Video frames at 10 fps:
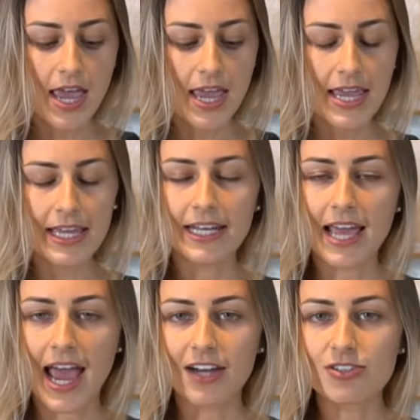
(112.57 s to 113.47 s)
it can
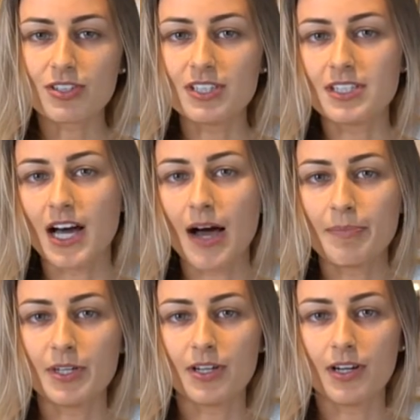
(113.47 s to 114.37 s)
actually
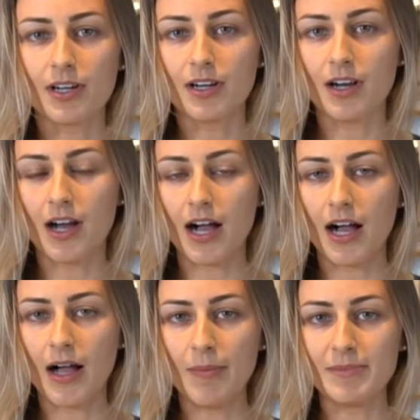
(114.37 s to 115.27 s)
stop your
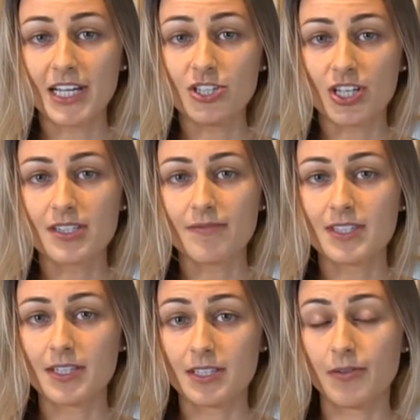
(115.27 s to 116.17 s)
digestive
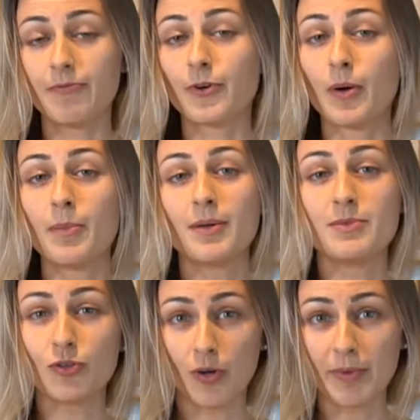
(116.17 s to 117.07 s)
system from
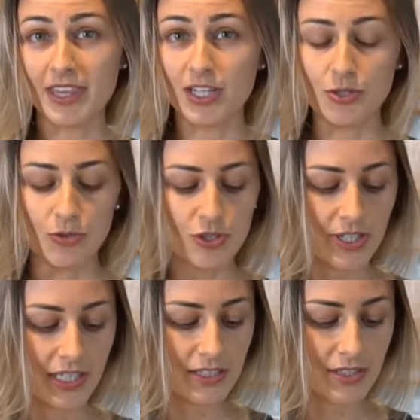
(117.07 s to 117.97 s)
absorbing the
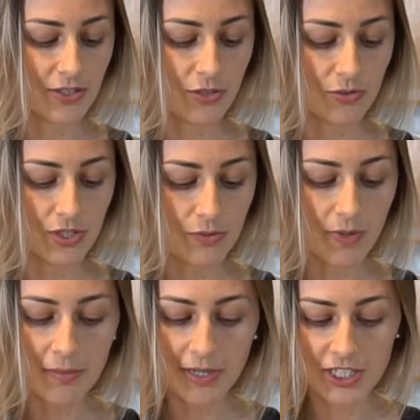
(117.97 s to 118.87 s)
nutrients. So you just
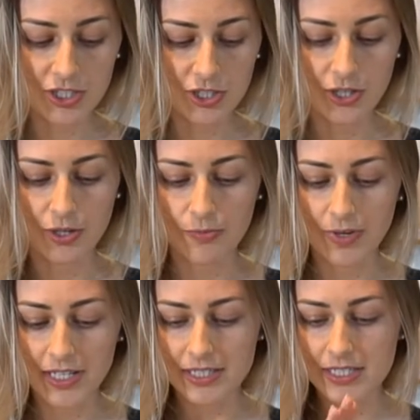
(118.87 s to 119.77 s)
want to make sure they're
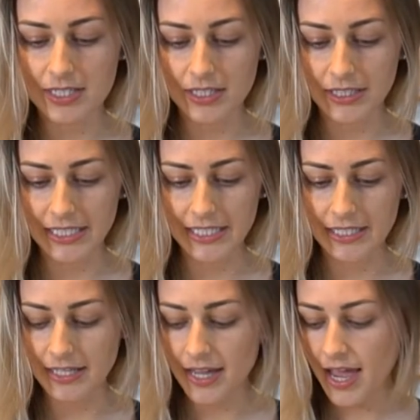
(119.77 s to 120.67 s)
rinsed,
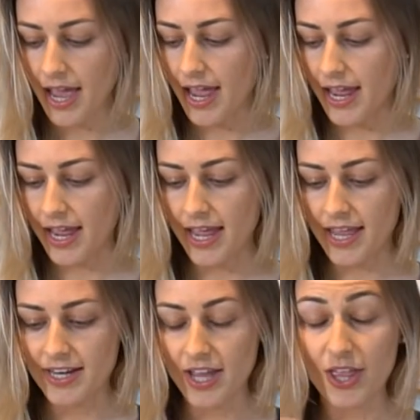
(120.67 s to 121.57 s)
clean,
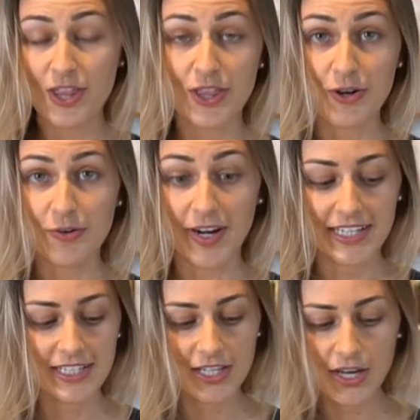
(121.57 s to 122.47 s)
and they're
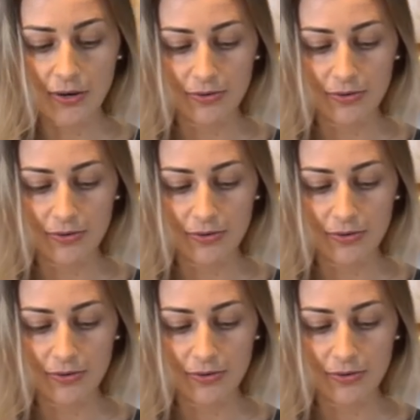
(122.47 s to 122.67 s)
ready to go.